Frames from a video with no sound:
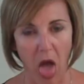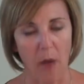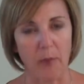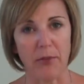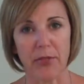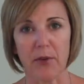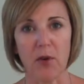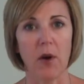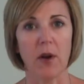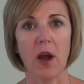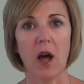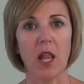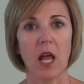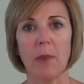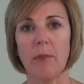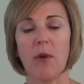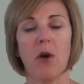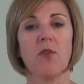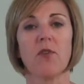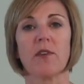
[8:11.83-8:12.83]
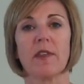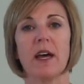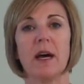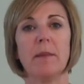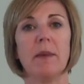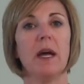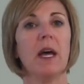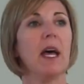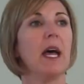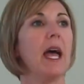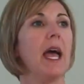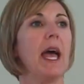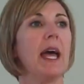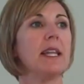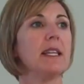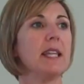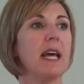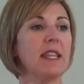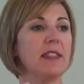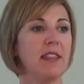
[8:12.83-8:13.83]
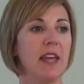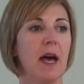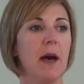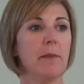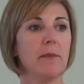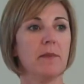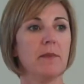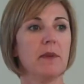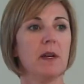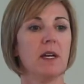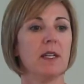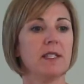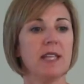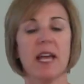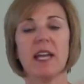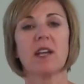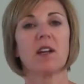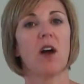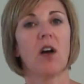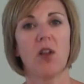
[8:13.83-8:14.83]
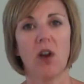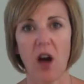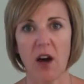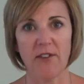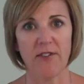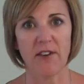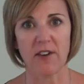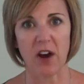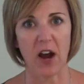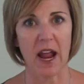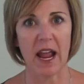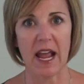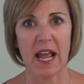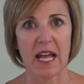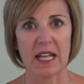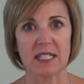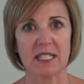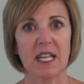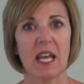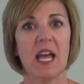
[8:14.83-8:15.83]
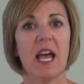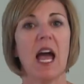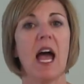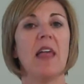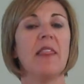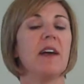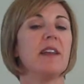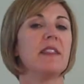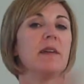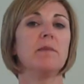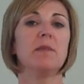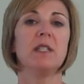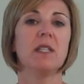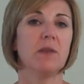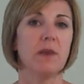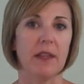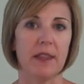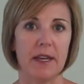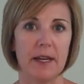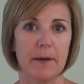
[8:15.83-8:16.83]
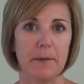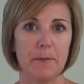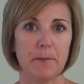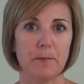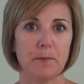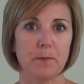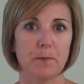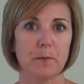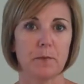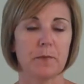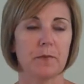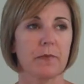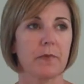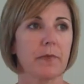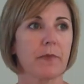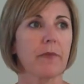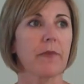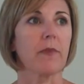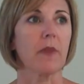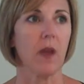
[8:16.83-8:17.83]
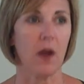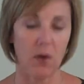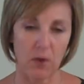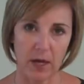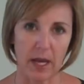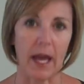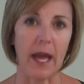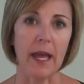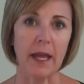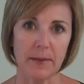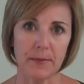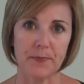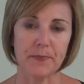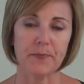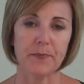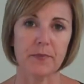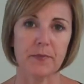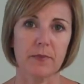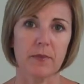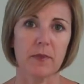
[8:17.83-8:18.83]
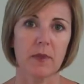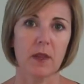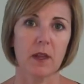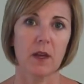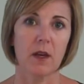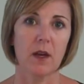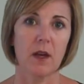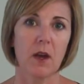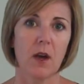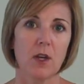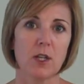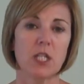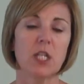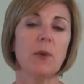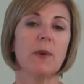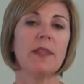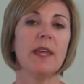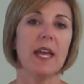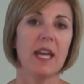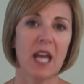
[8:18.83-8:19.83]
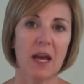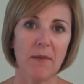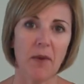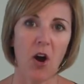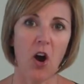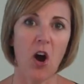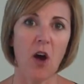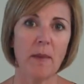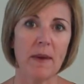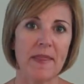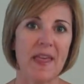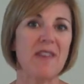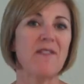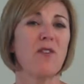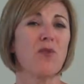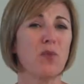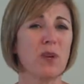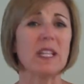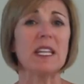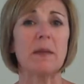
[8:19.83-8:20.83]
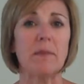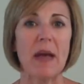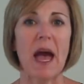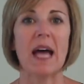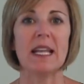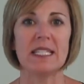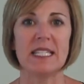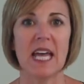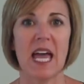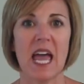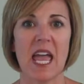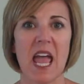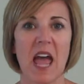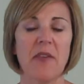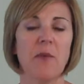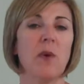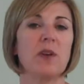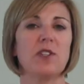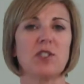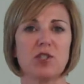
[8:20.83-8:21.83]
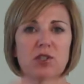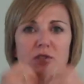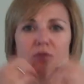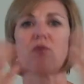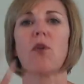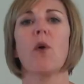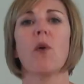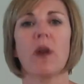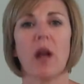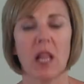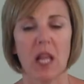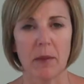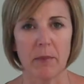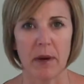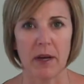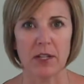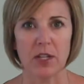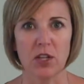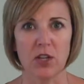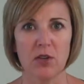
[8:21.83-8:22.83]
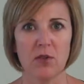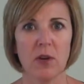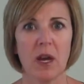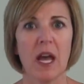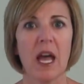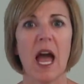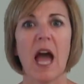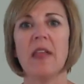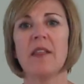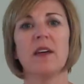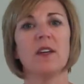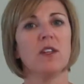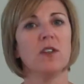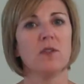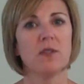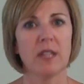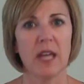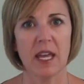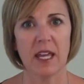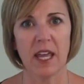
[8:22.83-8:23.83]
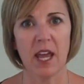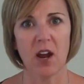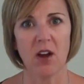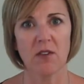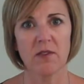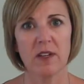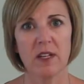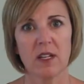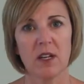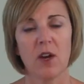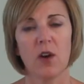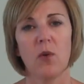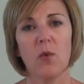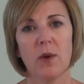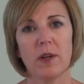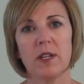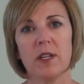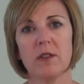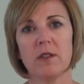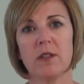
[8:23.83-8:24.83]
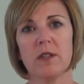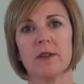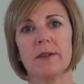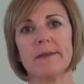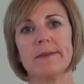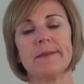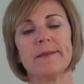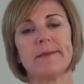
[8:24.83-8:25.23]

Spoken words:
throw it all up over them and let them take it all off our hands and let them deal with it. Okay? So when they come home and they have a really bad day and want to just throw it all up on you and let you take care of it, what do?